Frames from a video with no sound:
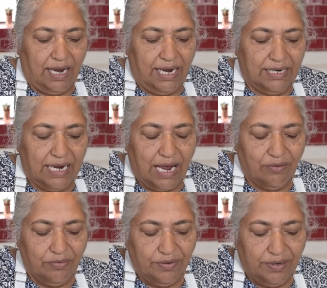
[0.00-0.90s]
And
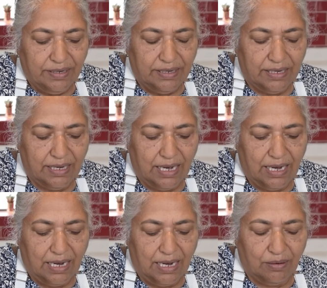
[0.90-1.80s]
now
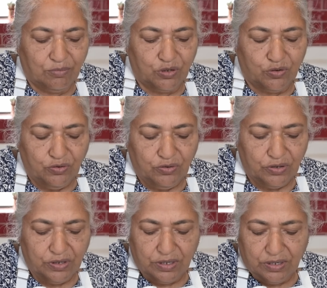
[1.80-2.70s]
I'm going to
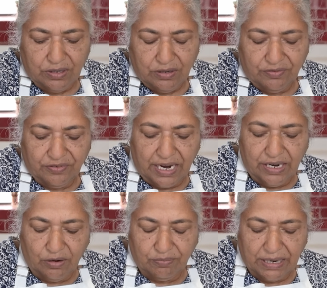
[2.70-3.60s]
fry
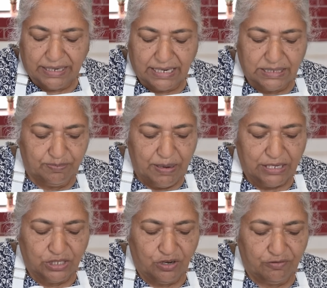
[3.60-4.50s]
out my next
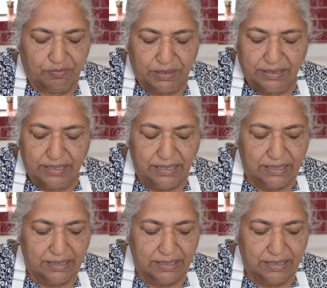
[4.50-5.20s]
batch of bhindi.